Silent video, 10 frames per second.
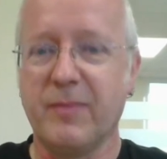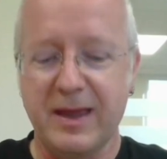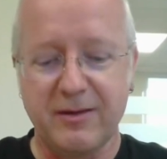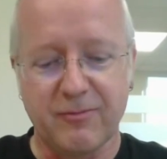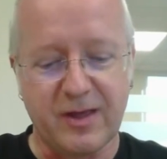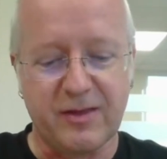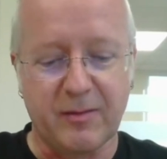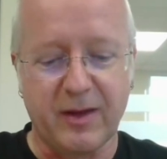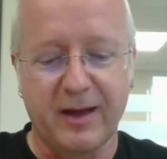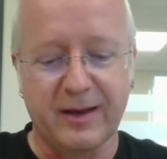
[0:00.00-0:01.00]
main reasoning
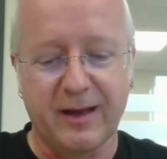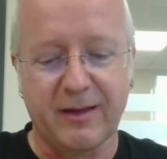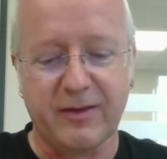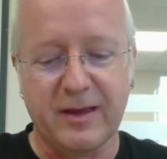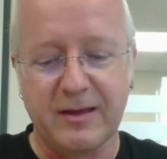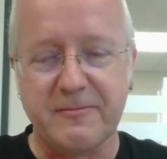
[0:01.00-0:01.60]
behind it, I think.